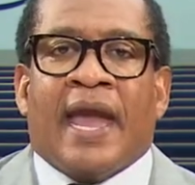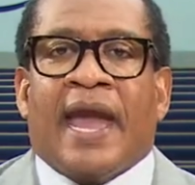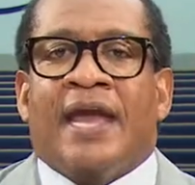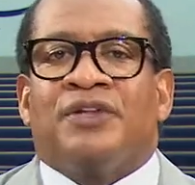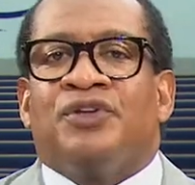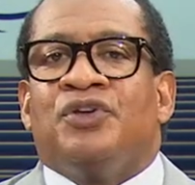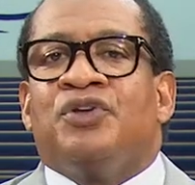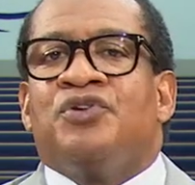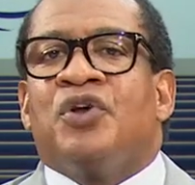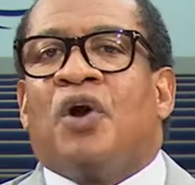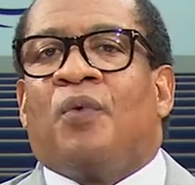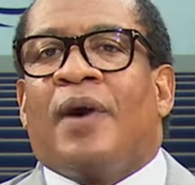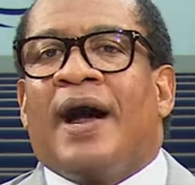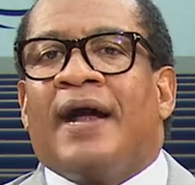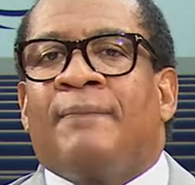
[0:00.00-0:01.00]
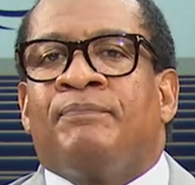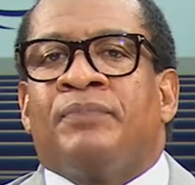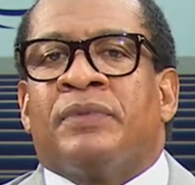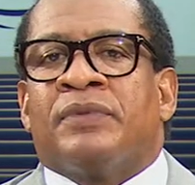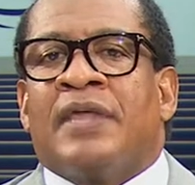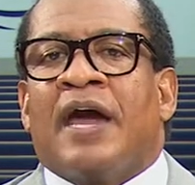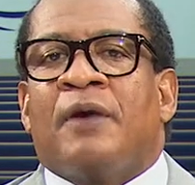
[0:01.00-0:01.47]
And do you know what?
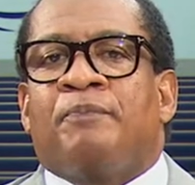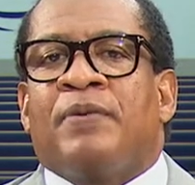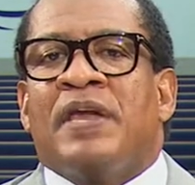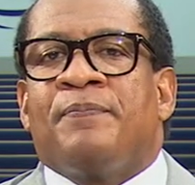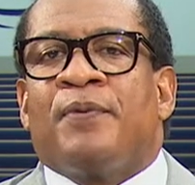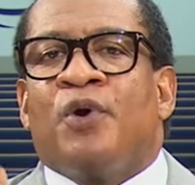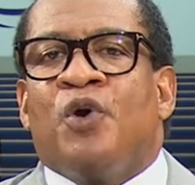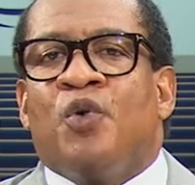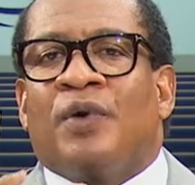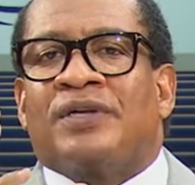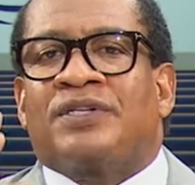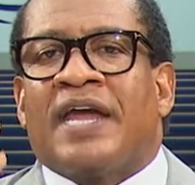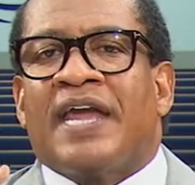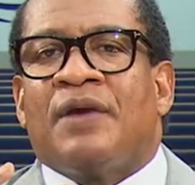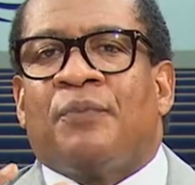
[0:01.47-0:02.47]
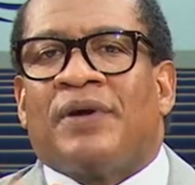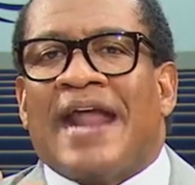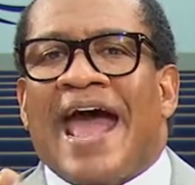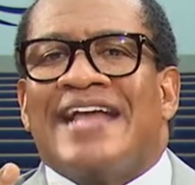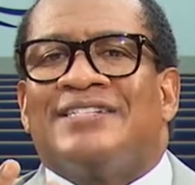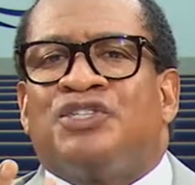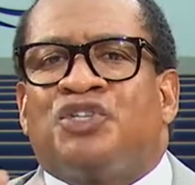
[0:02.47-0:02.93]
There are people who will take what
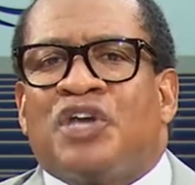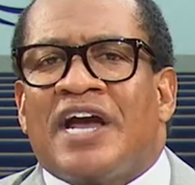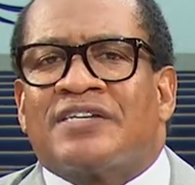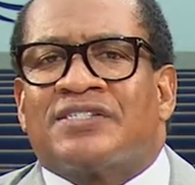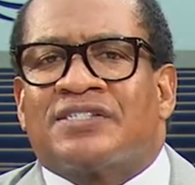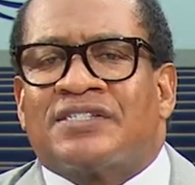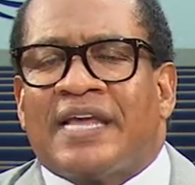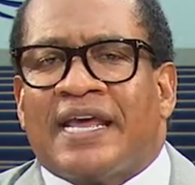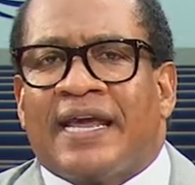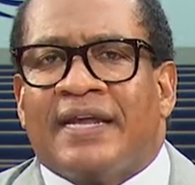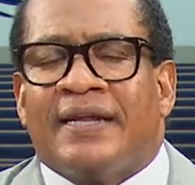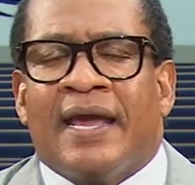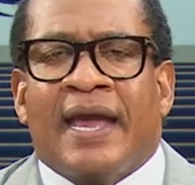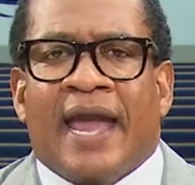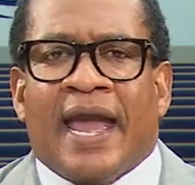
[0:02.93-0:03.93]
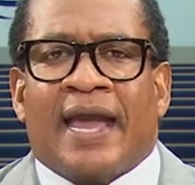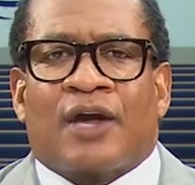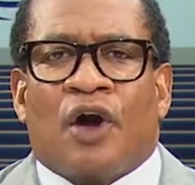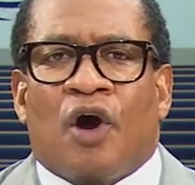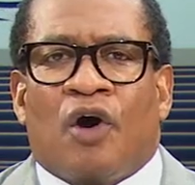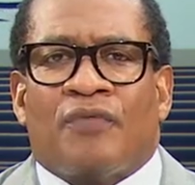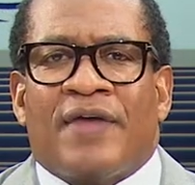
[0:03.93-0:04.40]
I just said
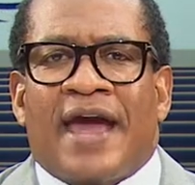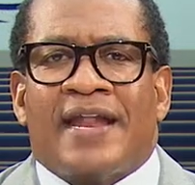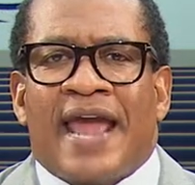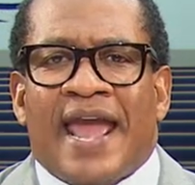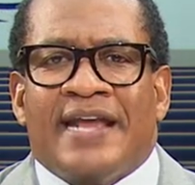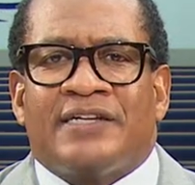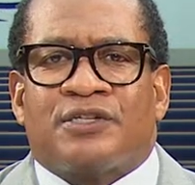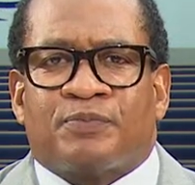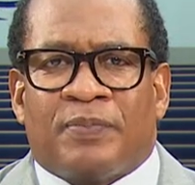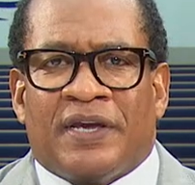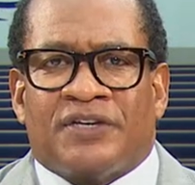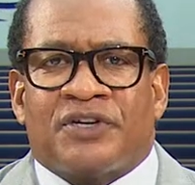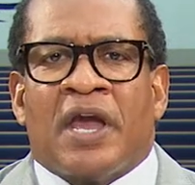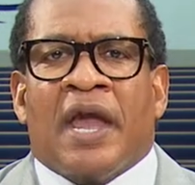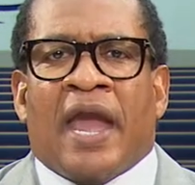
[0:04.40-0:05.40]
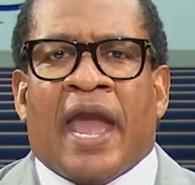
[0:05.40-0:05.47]
and call that hate speech.